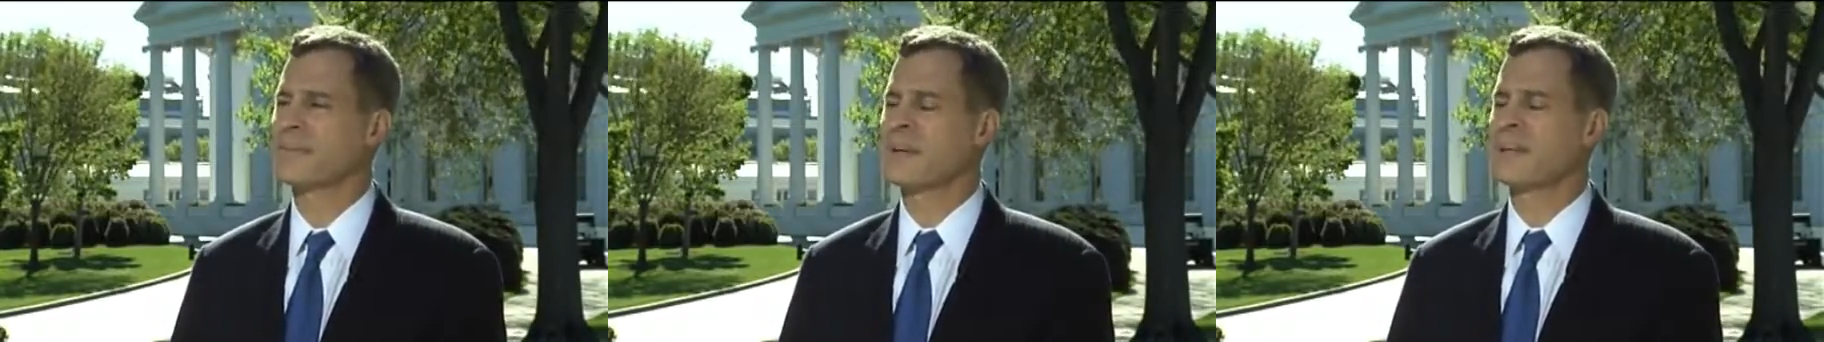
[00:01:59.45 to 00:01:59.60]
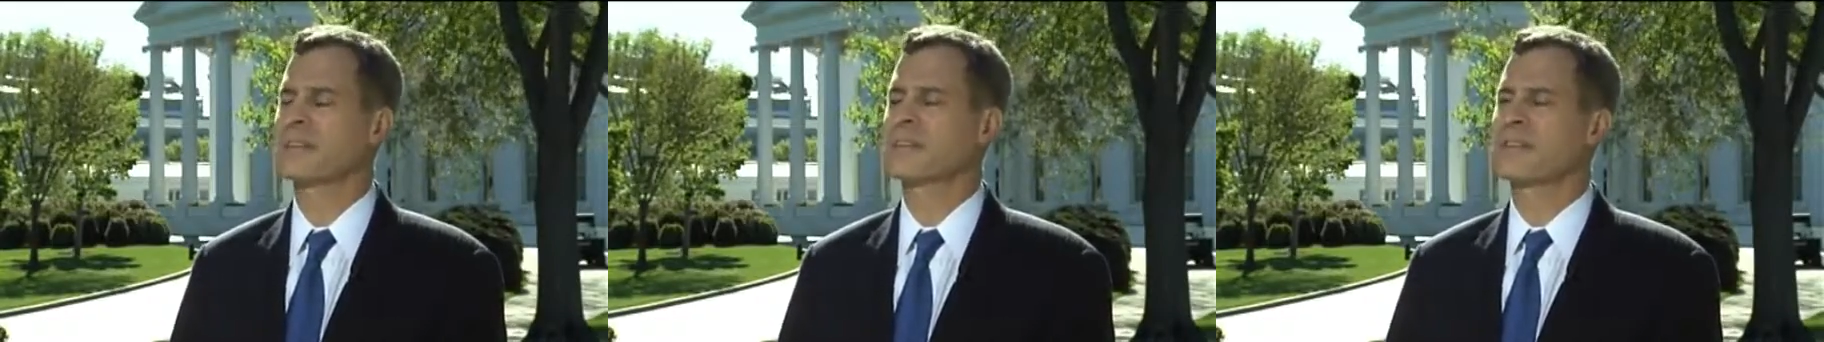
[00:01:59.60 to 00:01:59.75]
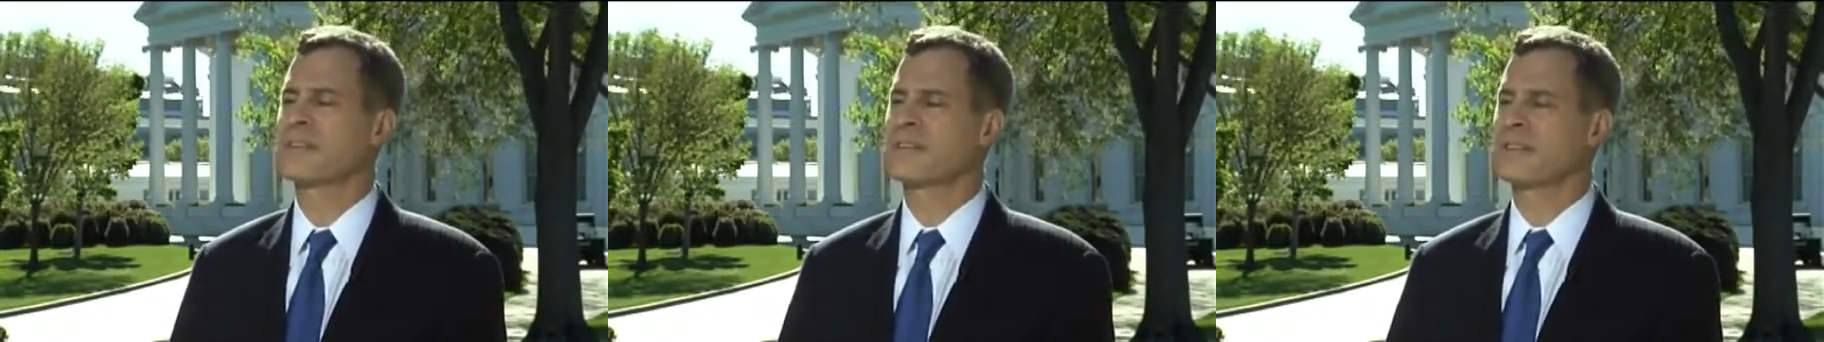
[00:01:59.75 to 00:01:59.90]

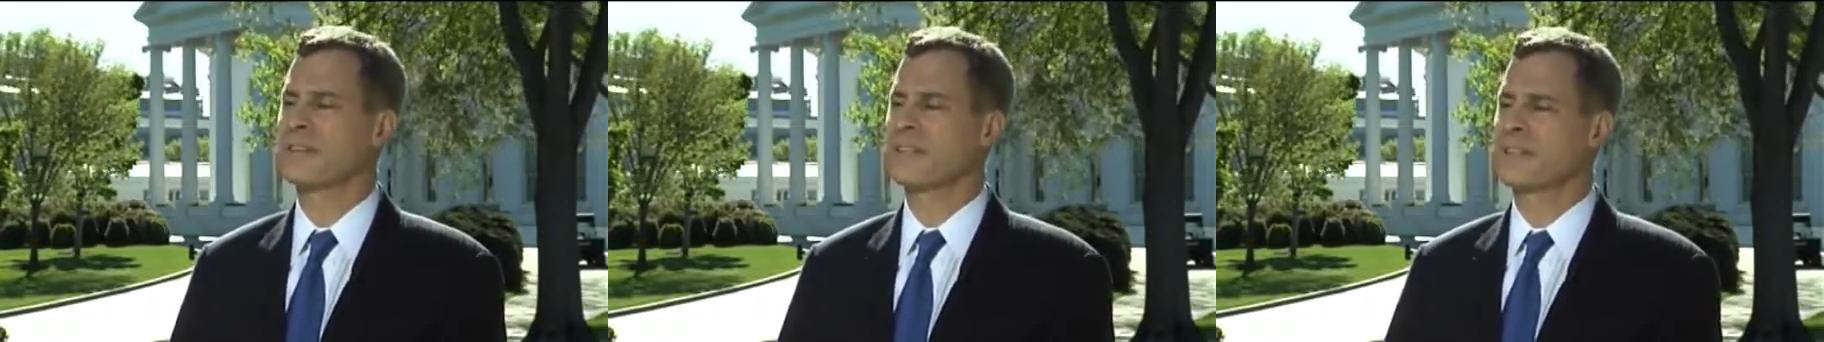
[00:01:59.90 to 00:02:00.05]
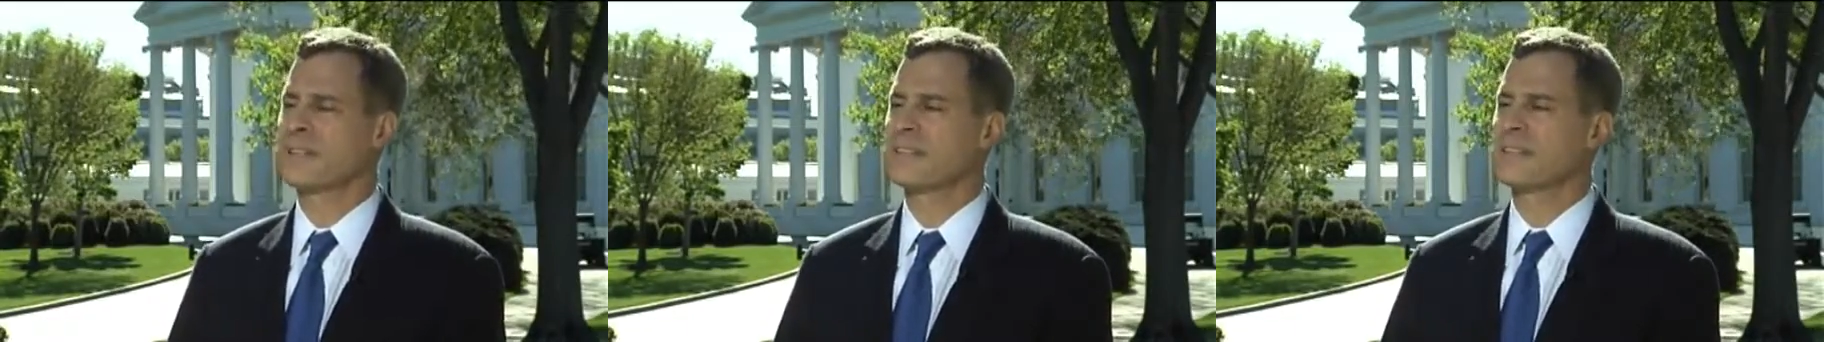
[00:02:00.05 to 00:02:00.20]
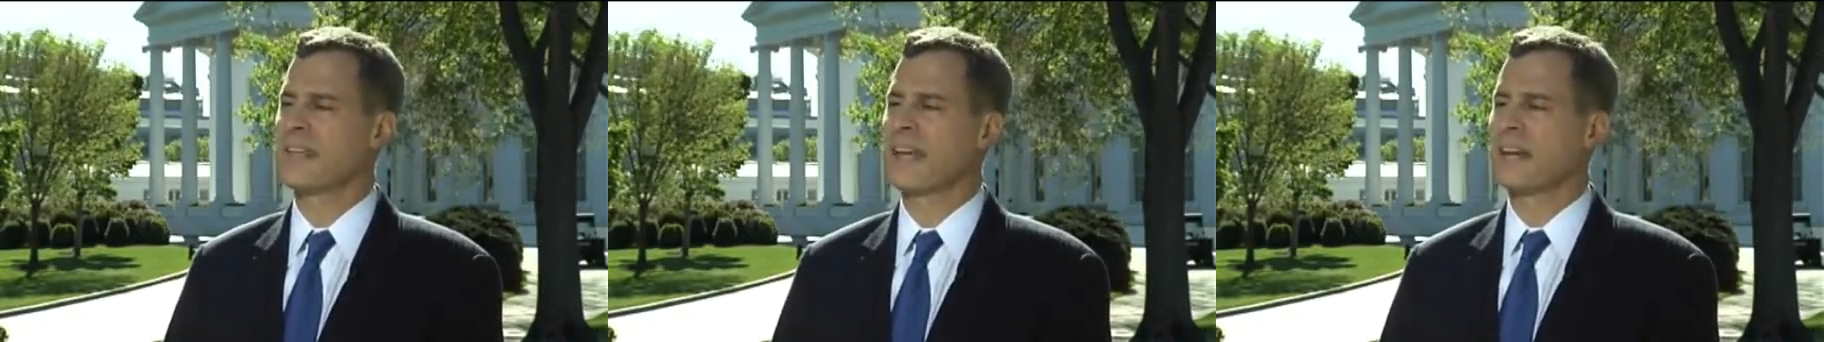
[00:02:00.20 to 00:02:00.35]
picture
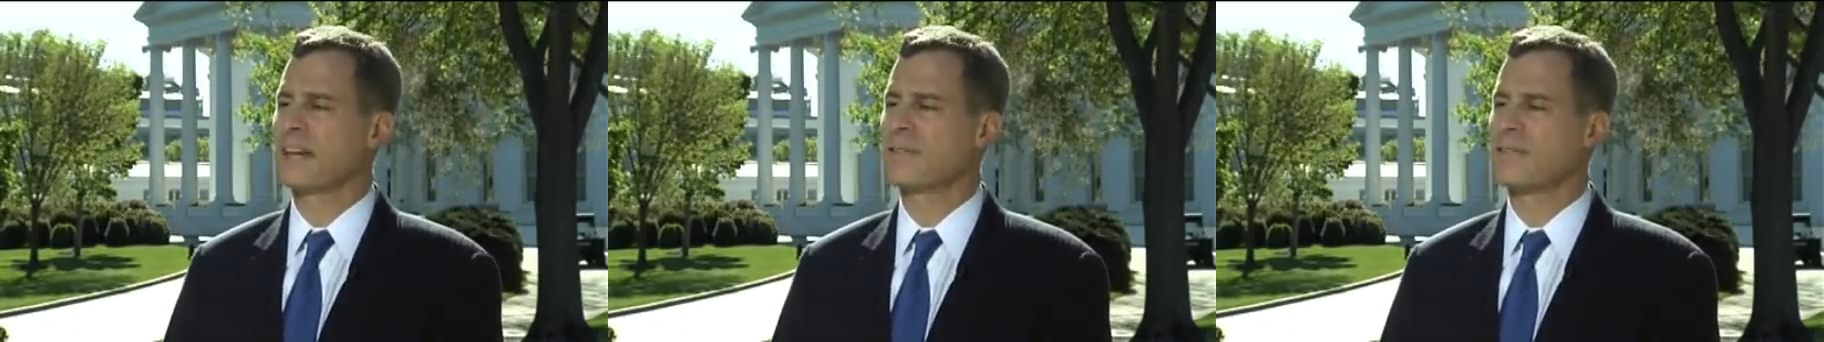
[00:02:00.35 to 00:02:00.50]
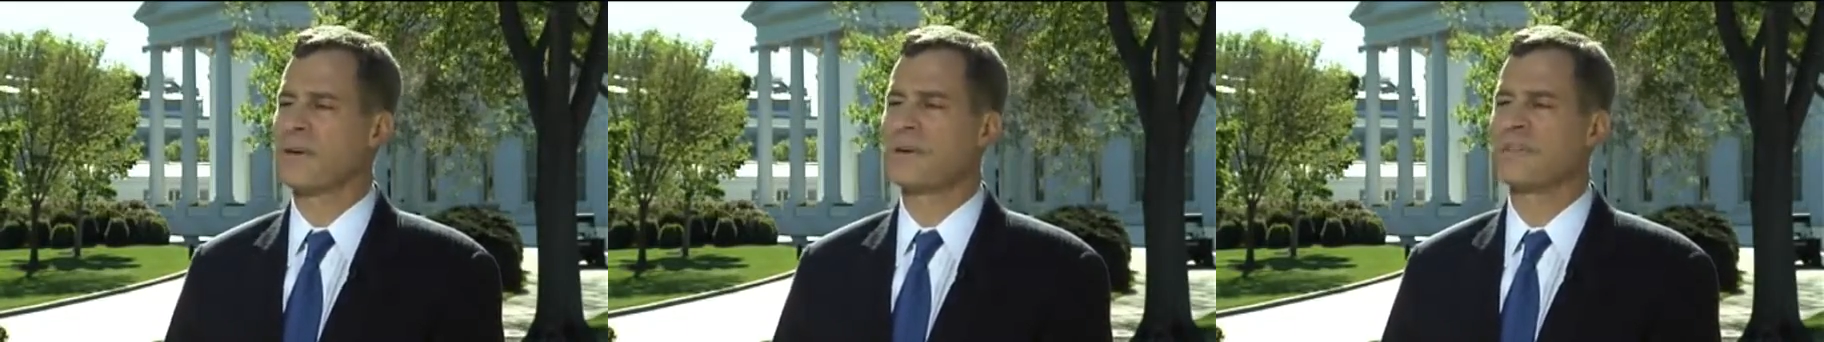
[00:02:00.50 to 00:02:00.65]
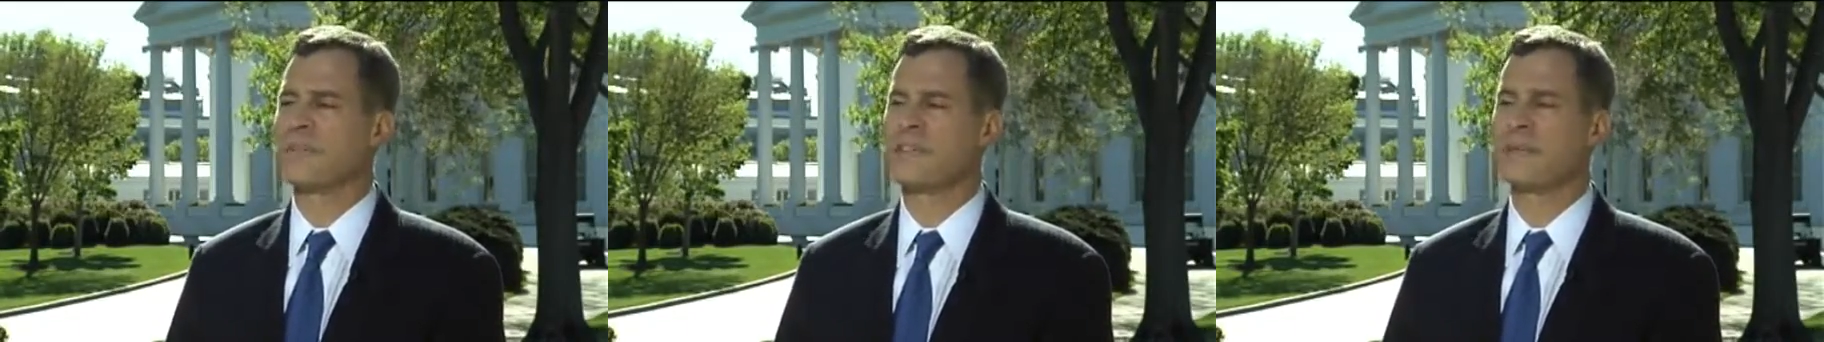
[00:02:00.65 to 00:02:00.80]
is that
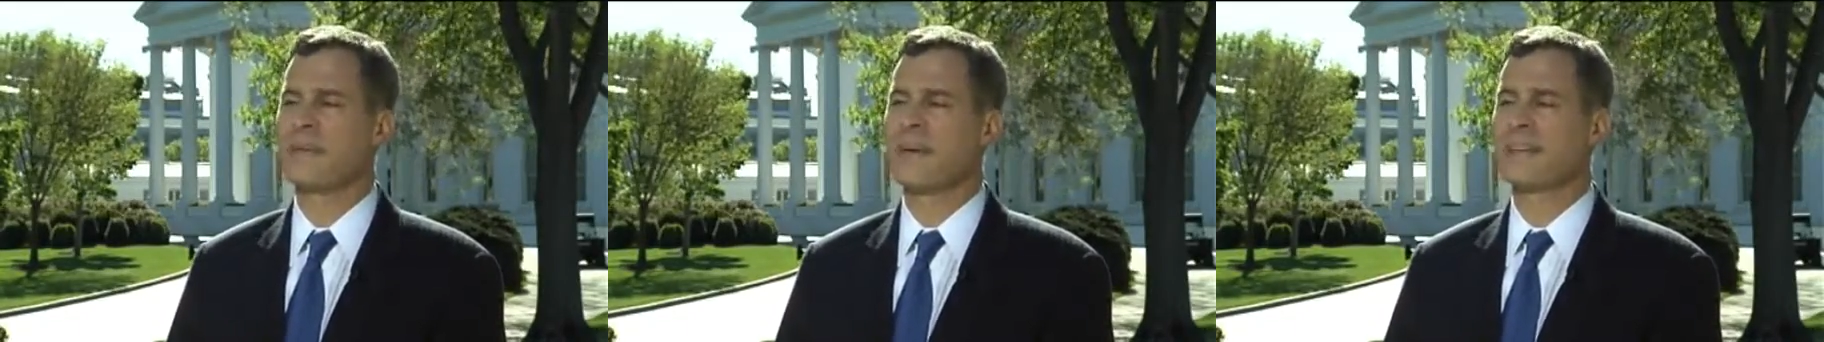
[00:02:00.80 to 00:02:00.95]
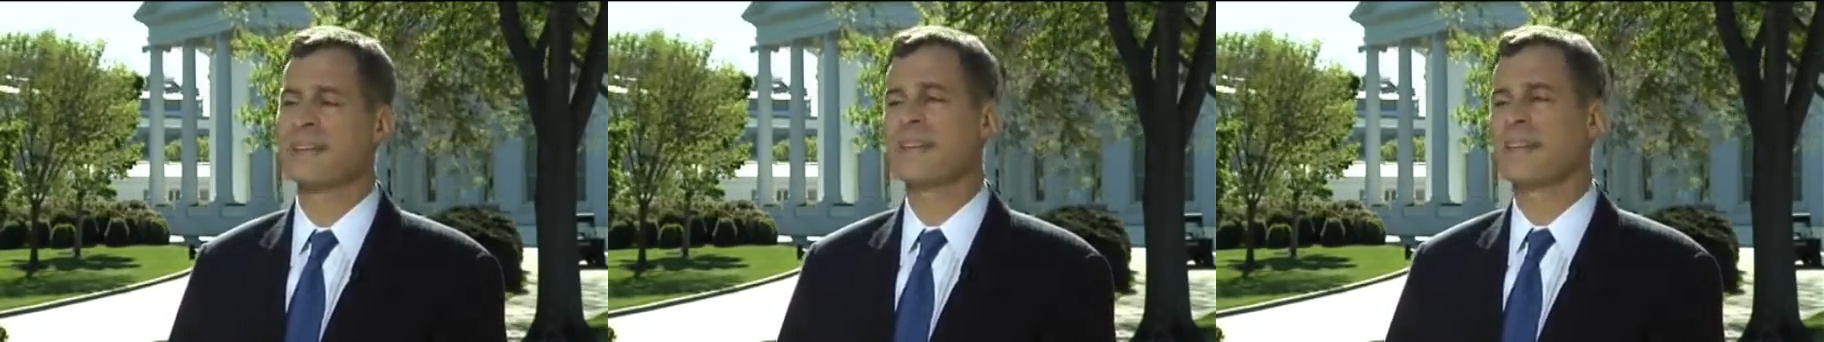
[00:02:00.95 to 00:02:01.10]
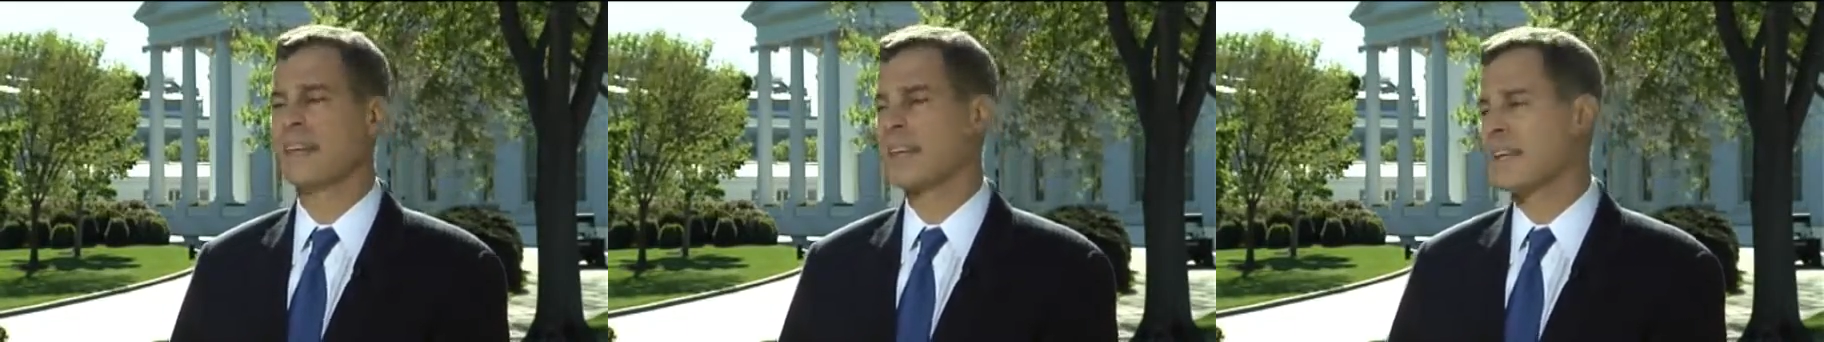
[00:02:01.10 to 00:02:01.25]
gross
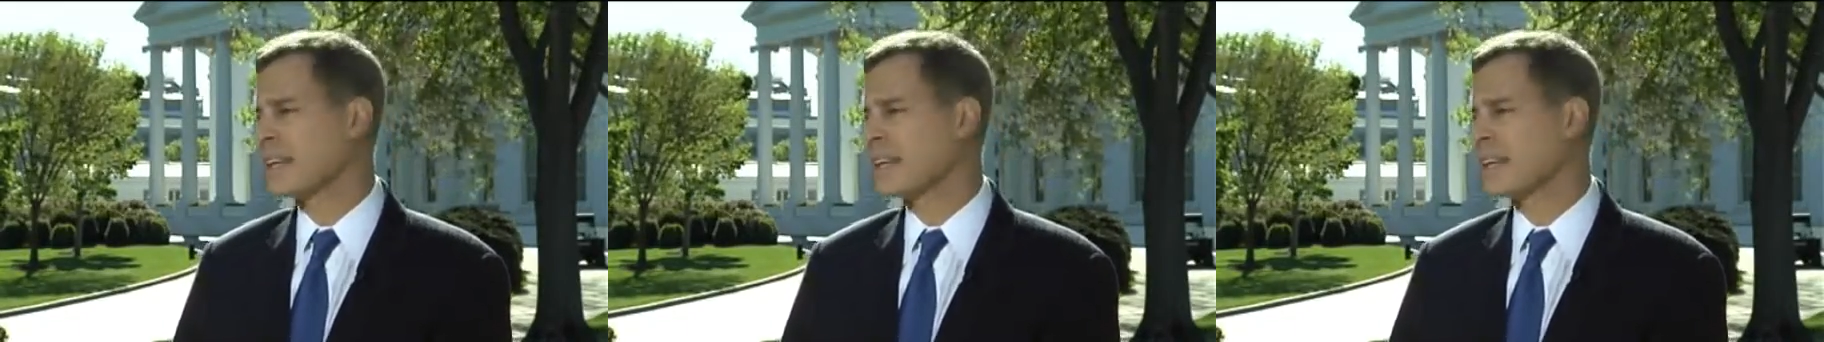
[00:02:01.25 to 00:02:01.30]
domestic